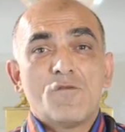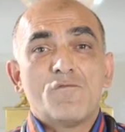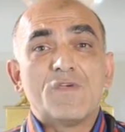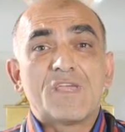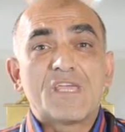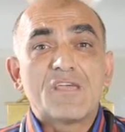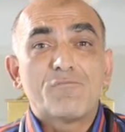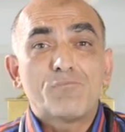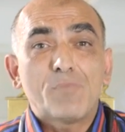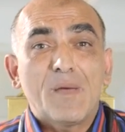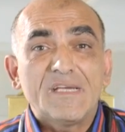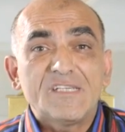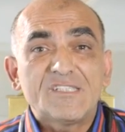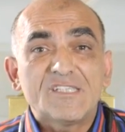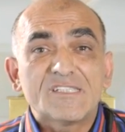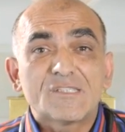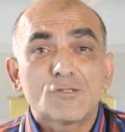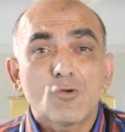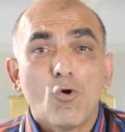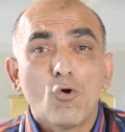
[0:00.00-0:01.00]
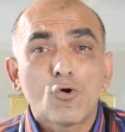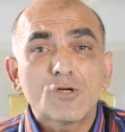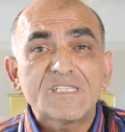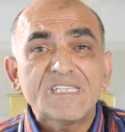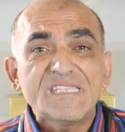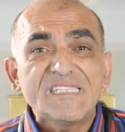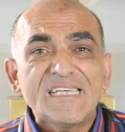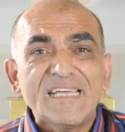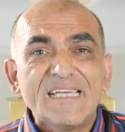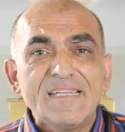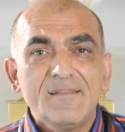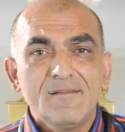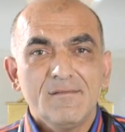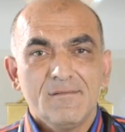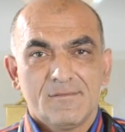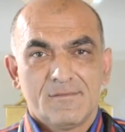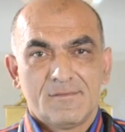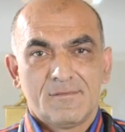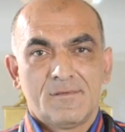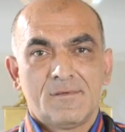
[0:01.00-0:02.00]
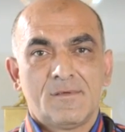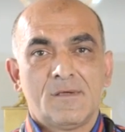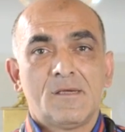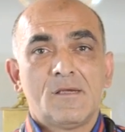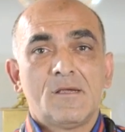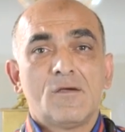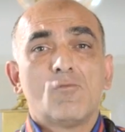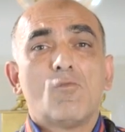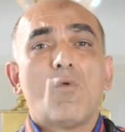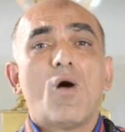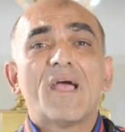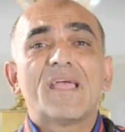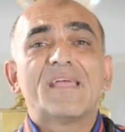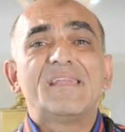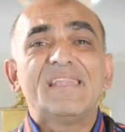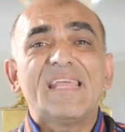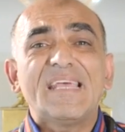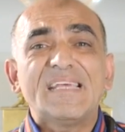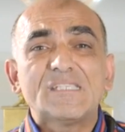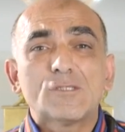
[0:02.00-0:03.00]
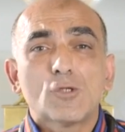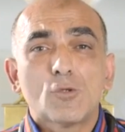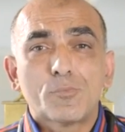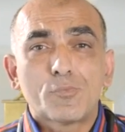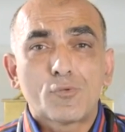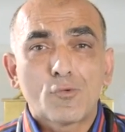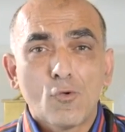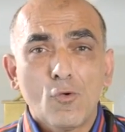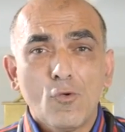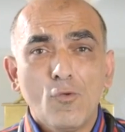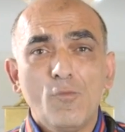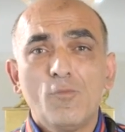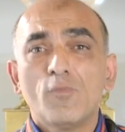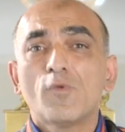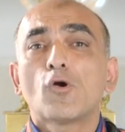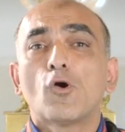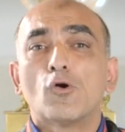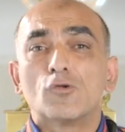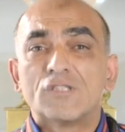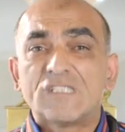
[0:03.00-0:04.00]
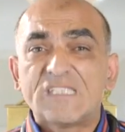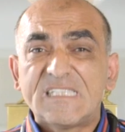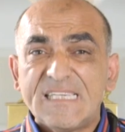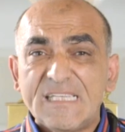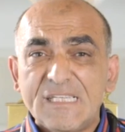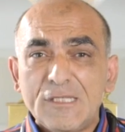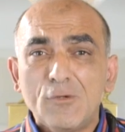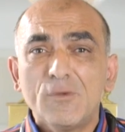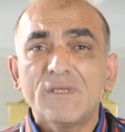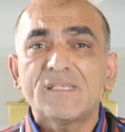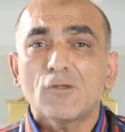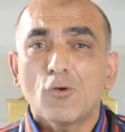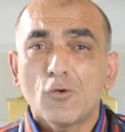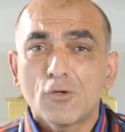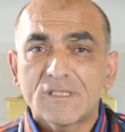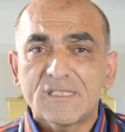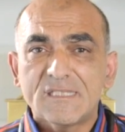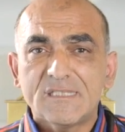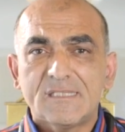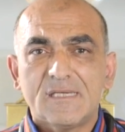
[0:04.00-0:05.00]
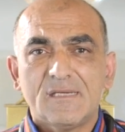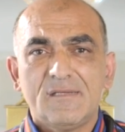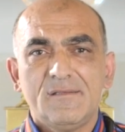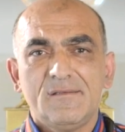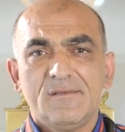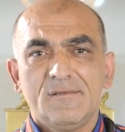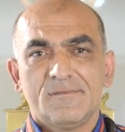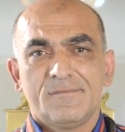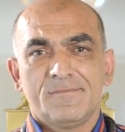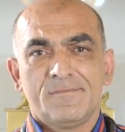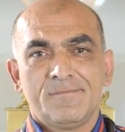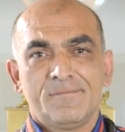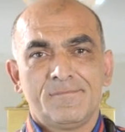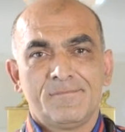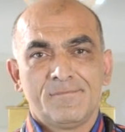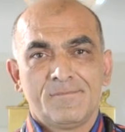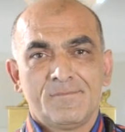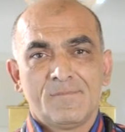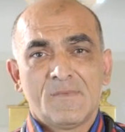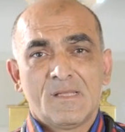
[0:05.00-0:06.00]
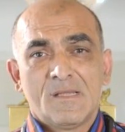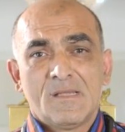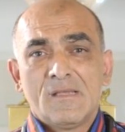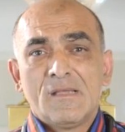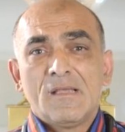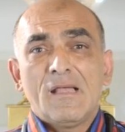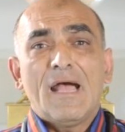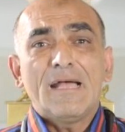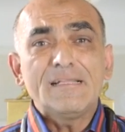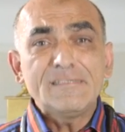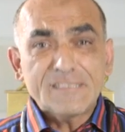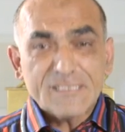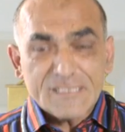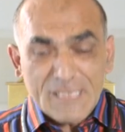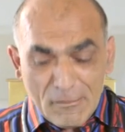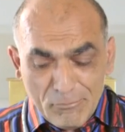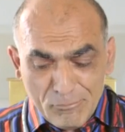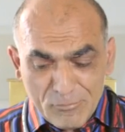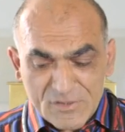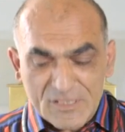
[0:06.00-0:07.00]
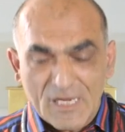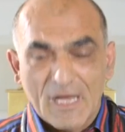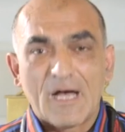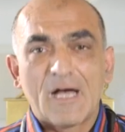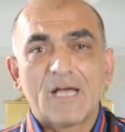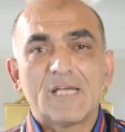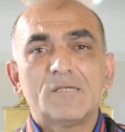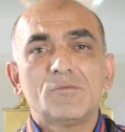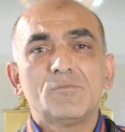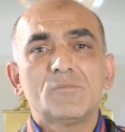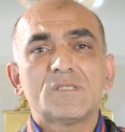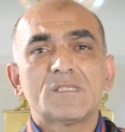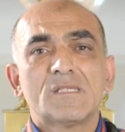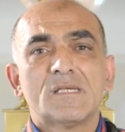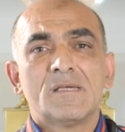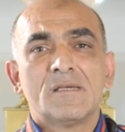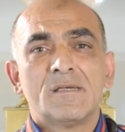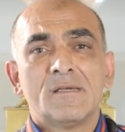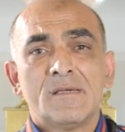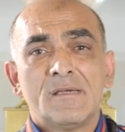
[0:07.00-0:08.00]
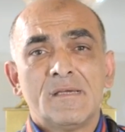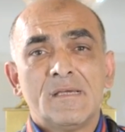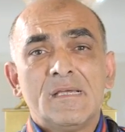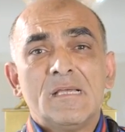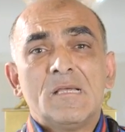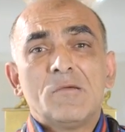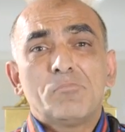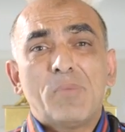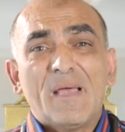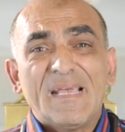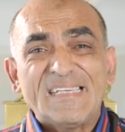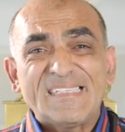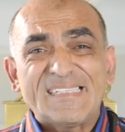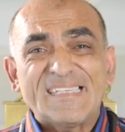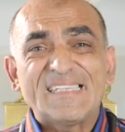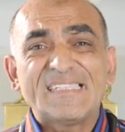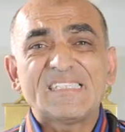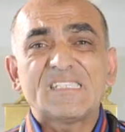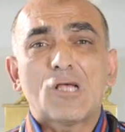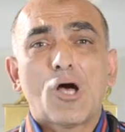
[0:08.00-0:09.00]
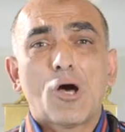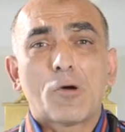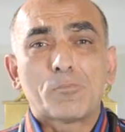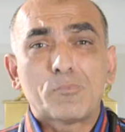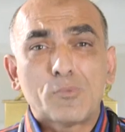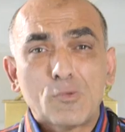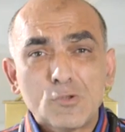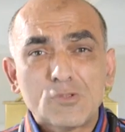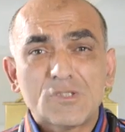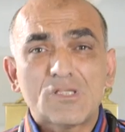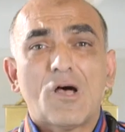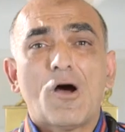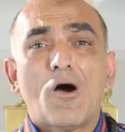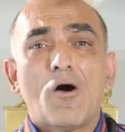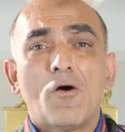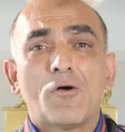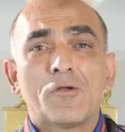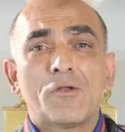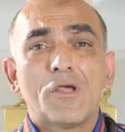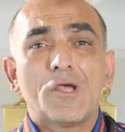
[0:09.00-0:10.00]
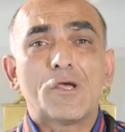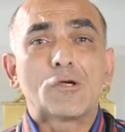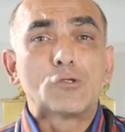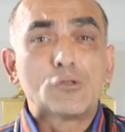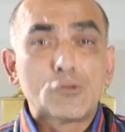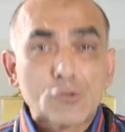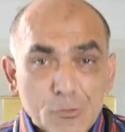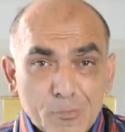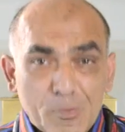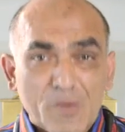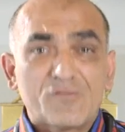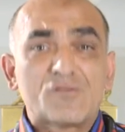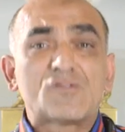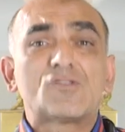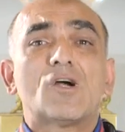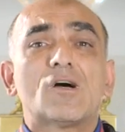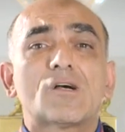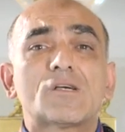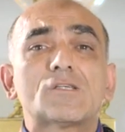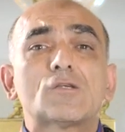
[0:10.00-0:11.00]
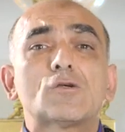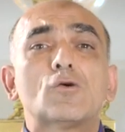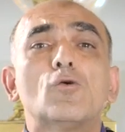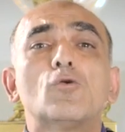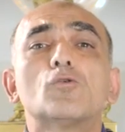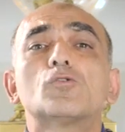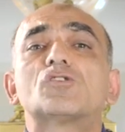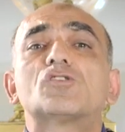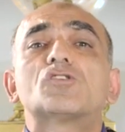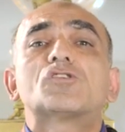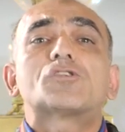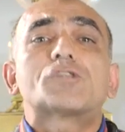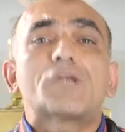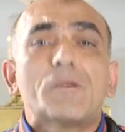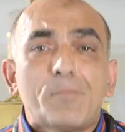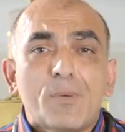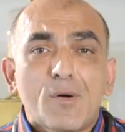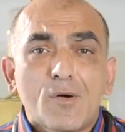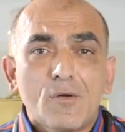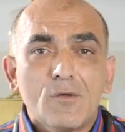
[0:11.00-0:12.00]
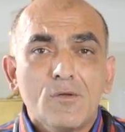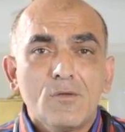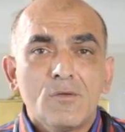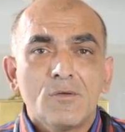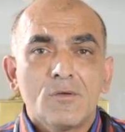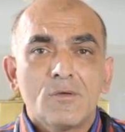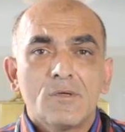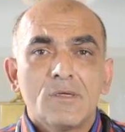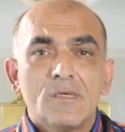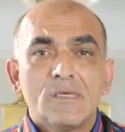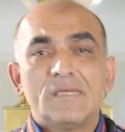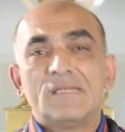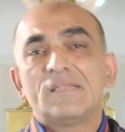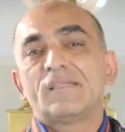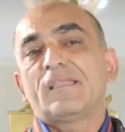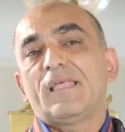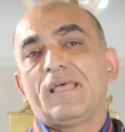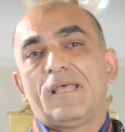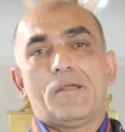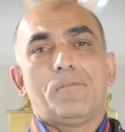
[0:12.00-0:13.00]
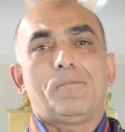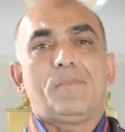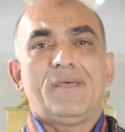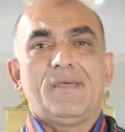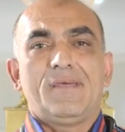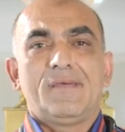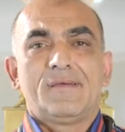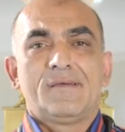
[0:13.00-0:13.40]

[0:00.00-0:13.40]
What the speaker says: We give patients oxygen via nasal probe, continuous oxygen. And sometimes patients are put on a group of drugs called triple therapy.